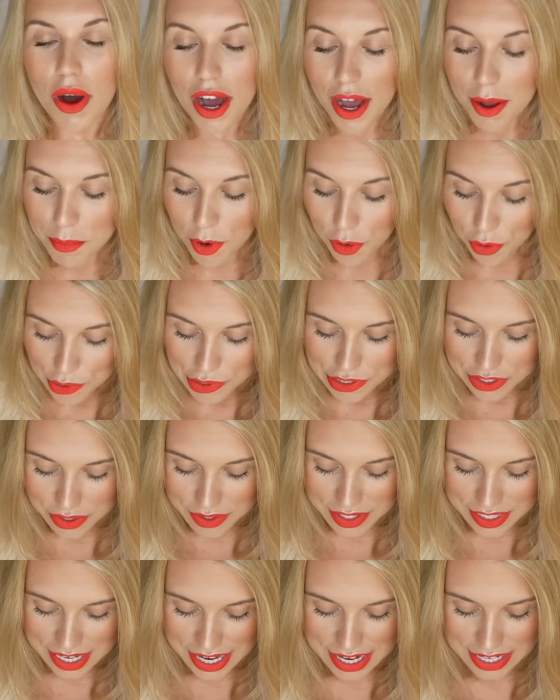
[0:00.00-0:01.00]
What I'm also
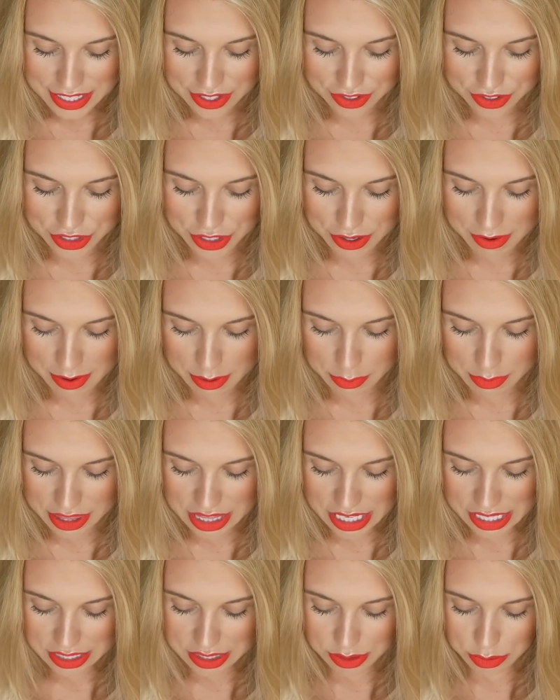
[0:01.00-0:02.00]
intending on doing with
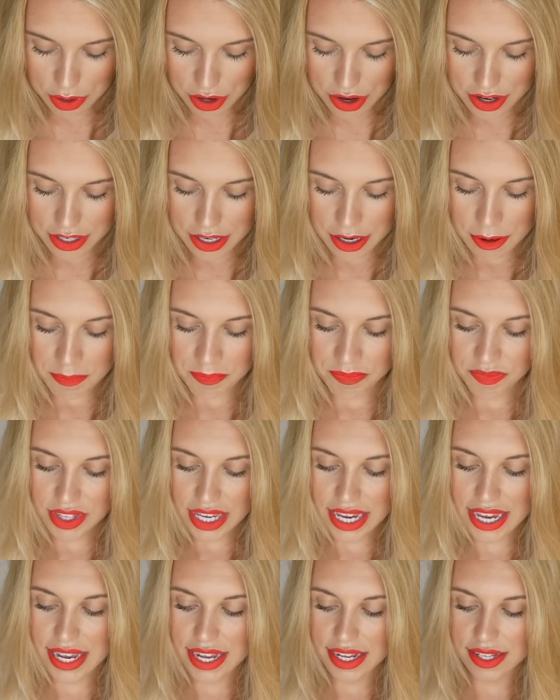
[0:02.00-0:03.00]
this one
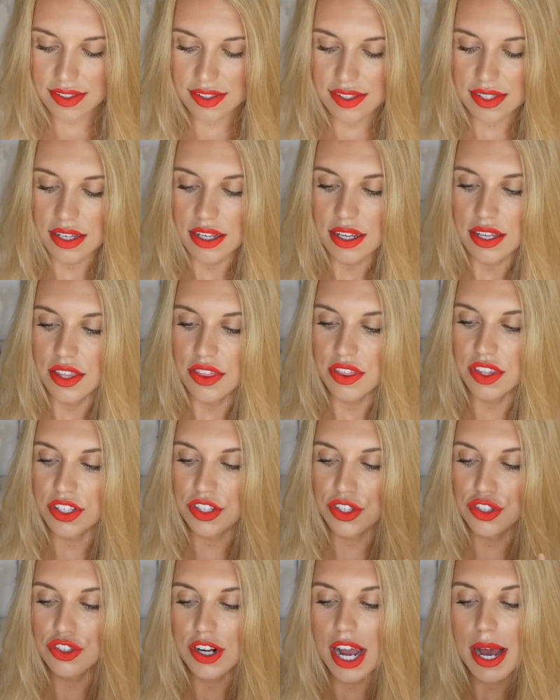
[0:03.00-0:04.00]
is the
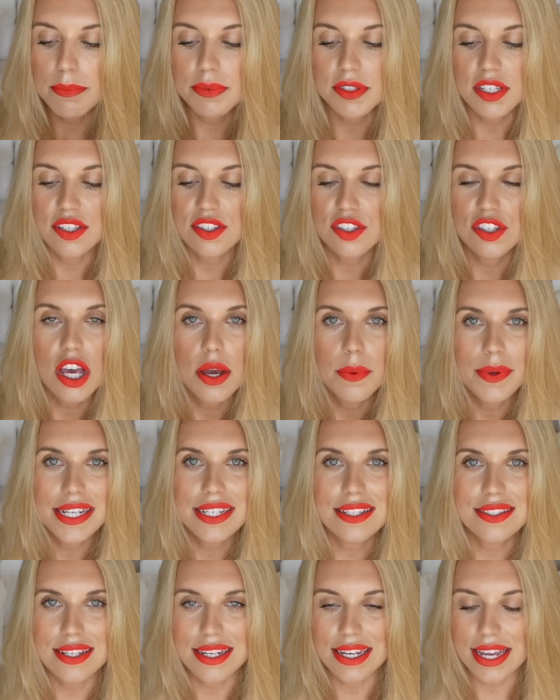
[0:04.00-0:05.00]
straps are so
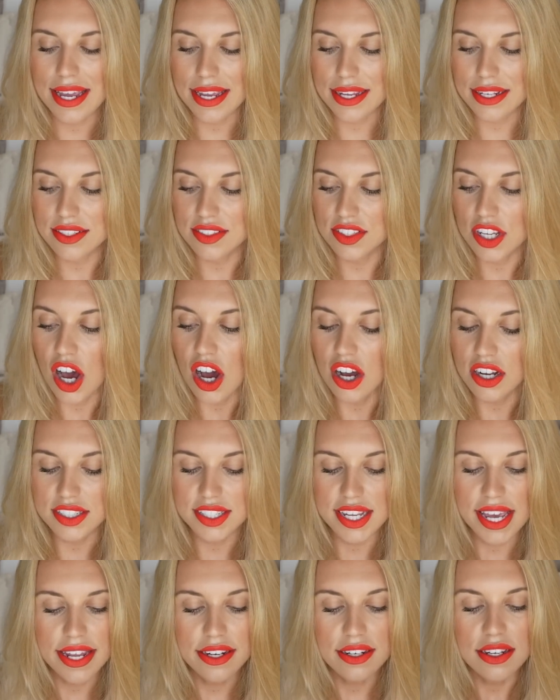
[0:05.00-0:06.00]
easily
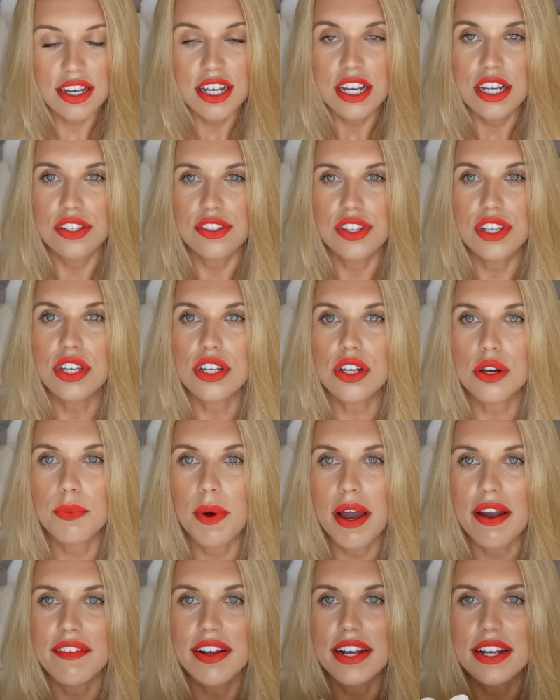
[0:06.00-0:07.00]
tucked in so you can
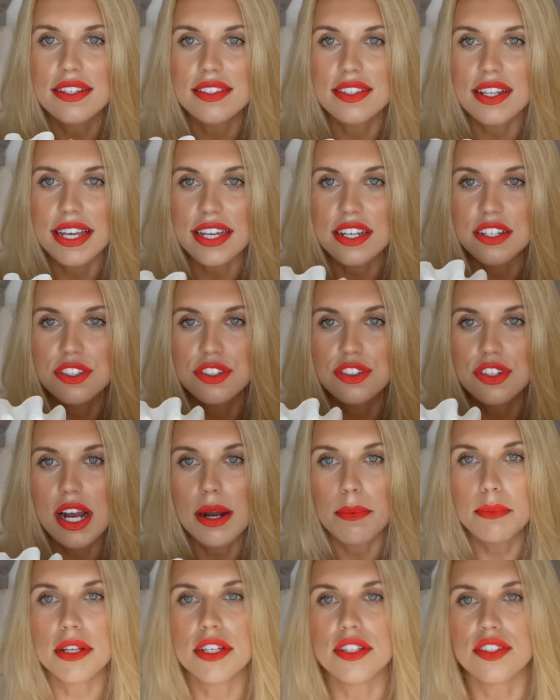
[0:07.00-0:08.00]
wear it as like a
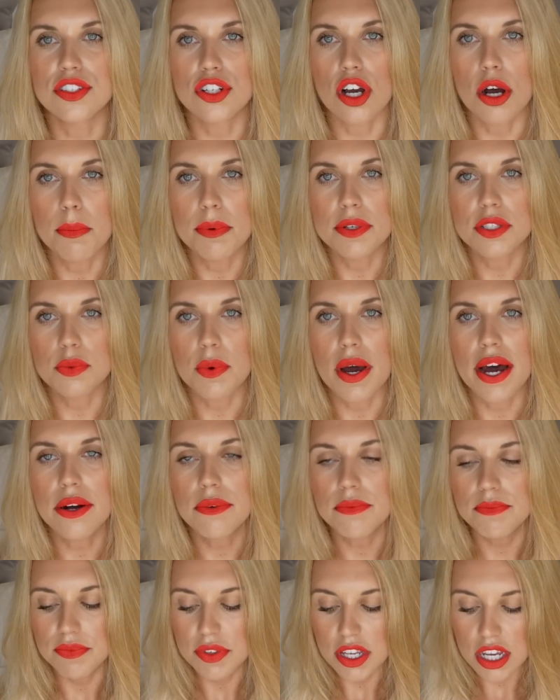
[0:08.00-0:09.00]
strapless top as
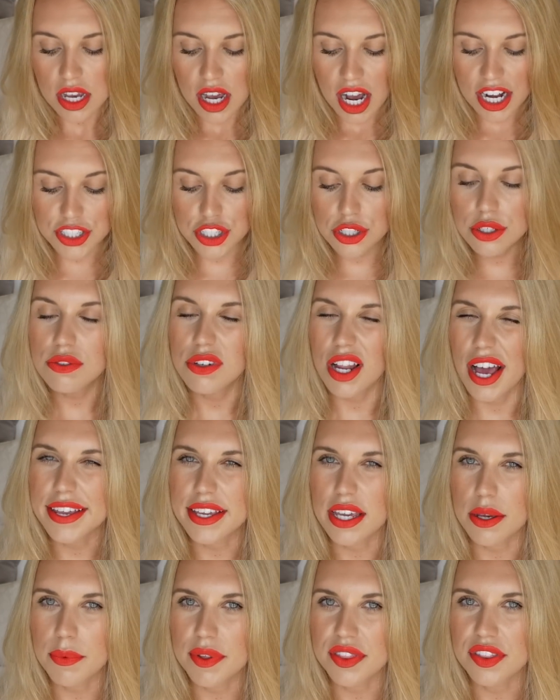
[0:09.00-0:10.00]
well. I do
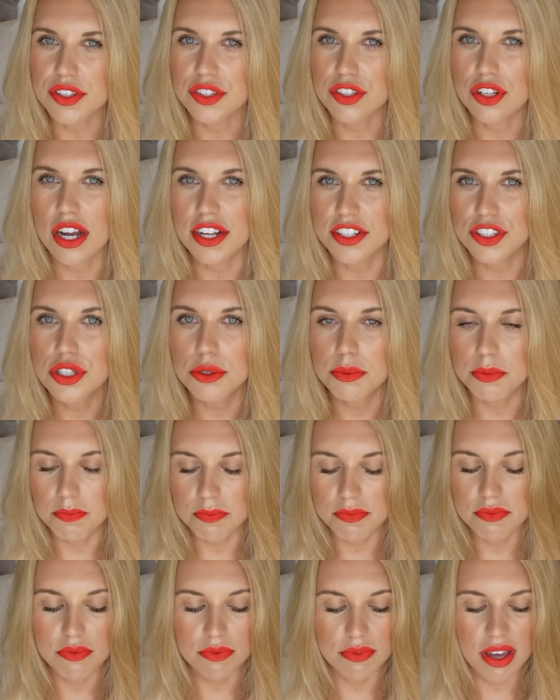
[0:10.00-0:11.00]
like it with this, I do,
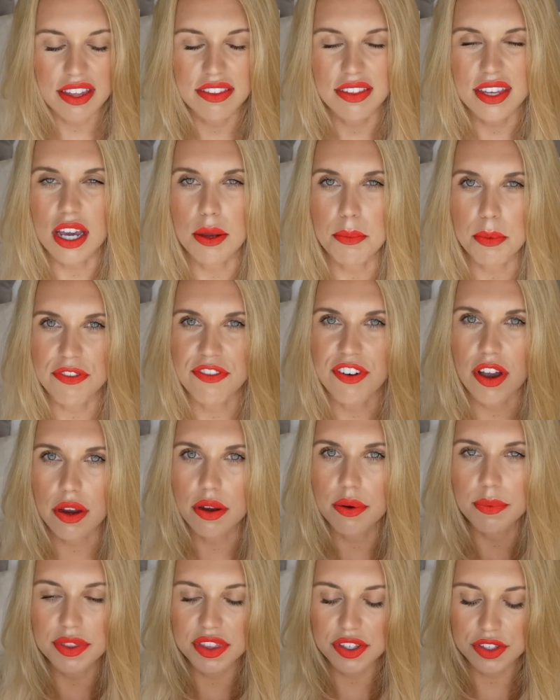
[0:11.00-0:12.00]
I think I
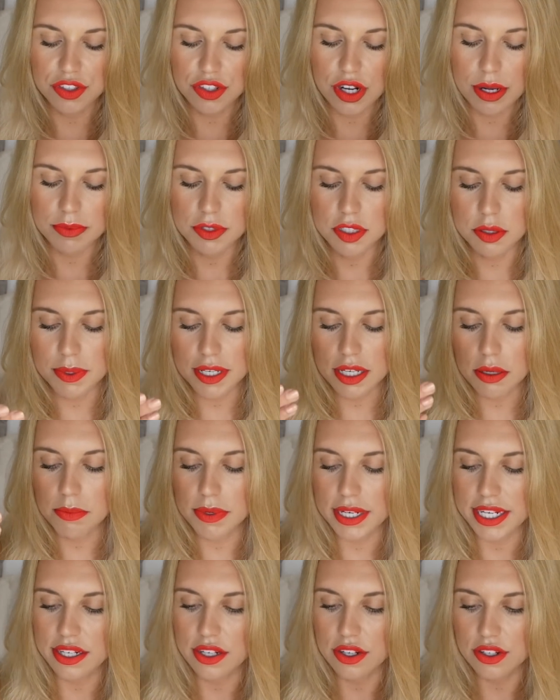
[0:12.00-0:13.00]
prefer it with the straps to be
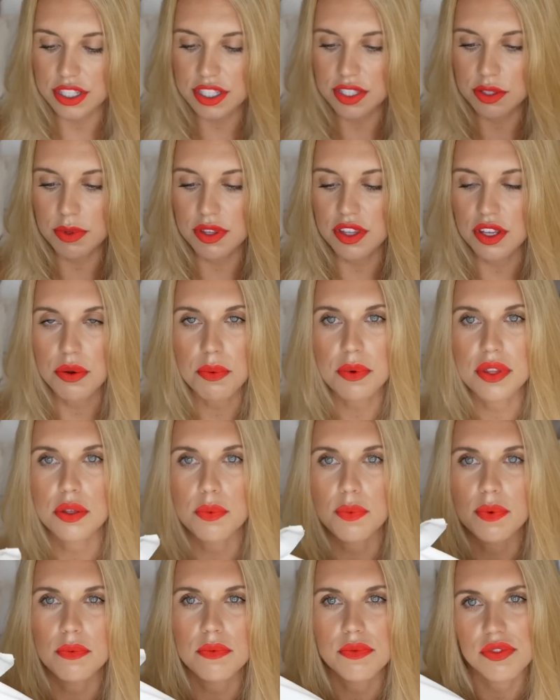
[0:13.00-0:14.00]
completely honest with you with
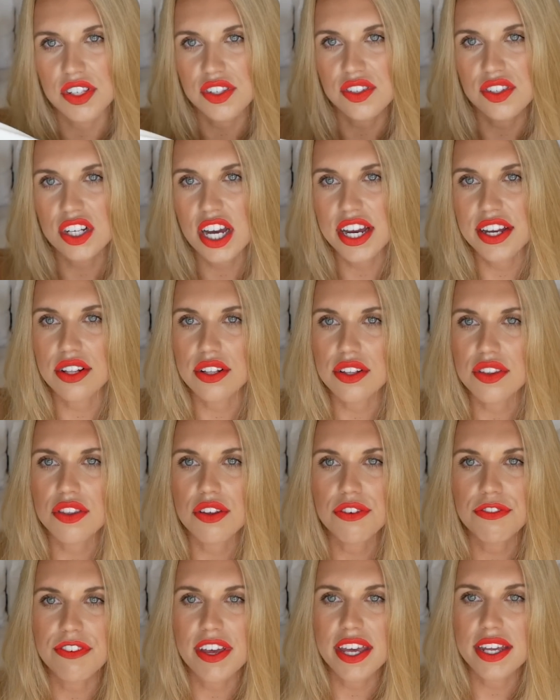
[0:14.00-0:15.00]
the, the style and
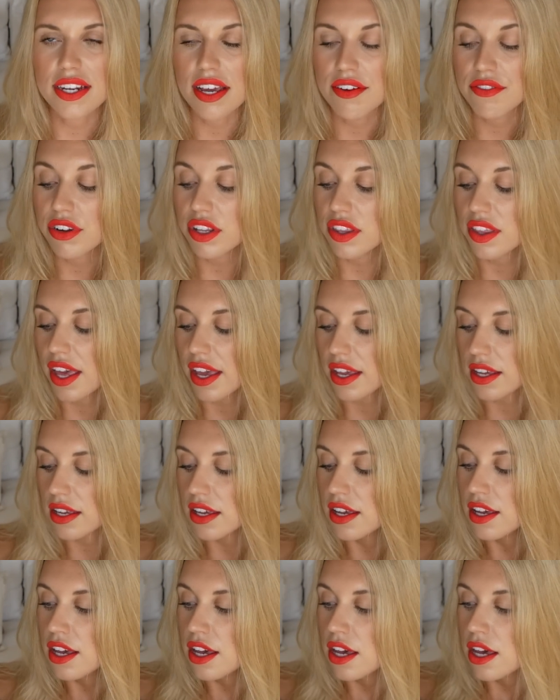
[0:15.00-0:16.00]
the fit and everything.
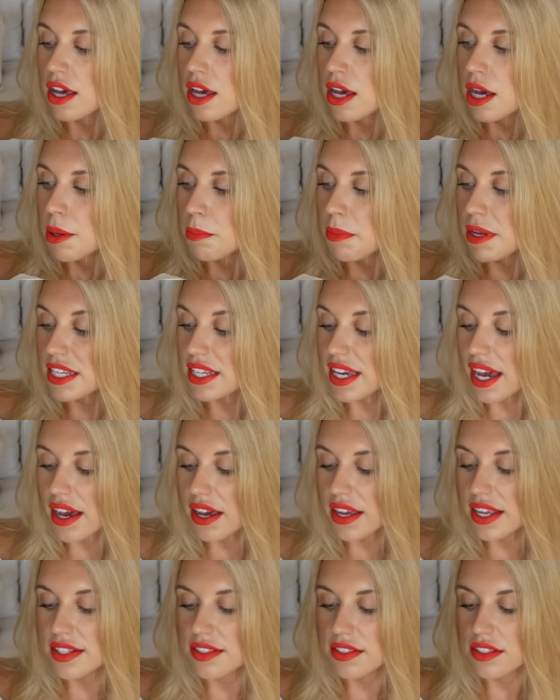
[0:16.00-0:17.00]
But
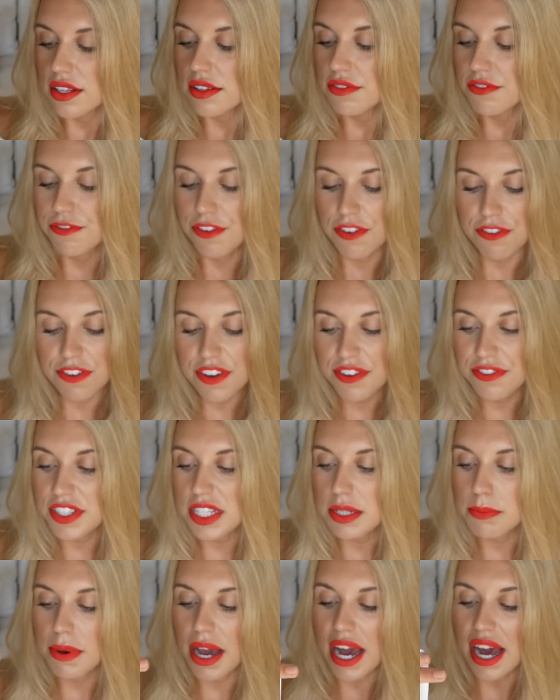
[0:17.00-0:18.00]
yeah, for
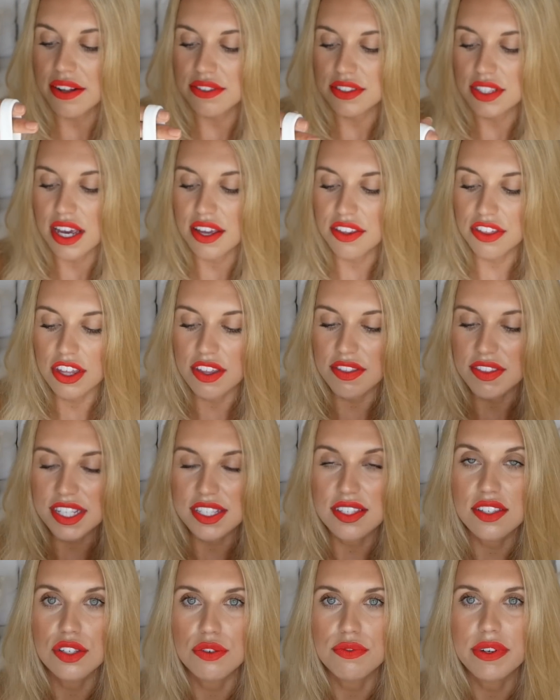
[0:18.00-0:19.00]
£15, I think
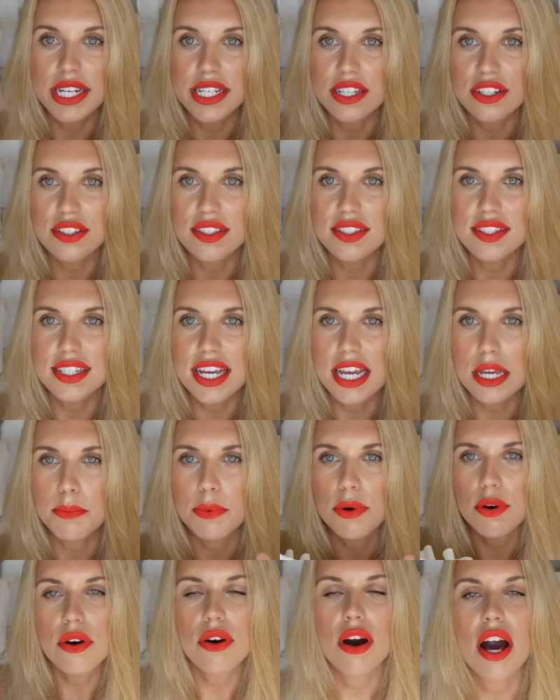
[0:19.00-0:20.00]
this is a really good
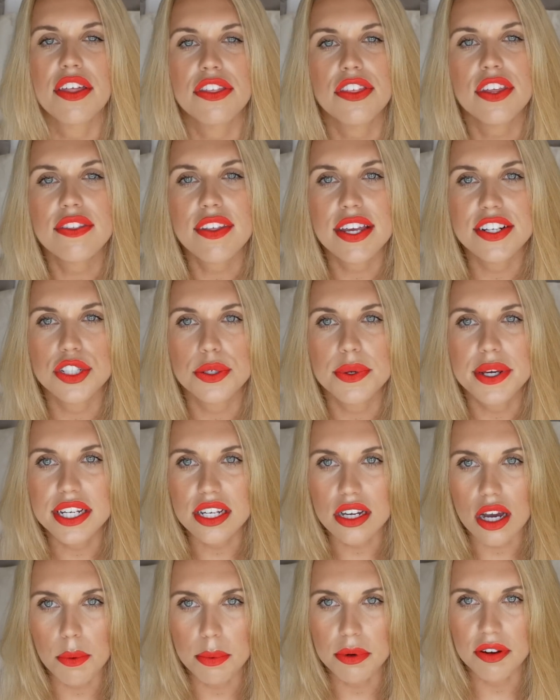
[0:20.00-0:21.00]
staple. I think they do it in
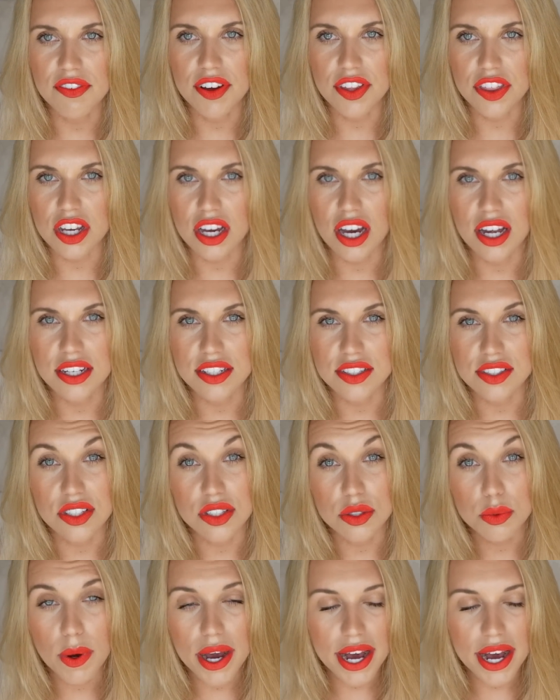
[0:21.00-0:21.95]
a couple of other colours as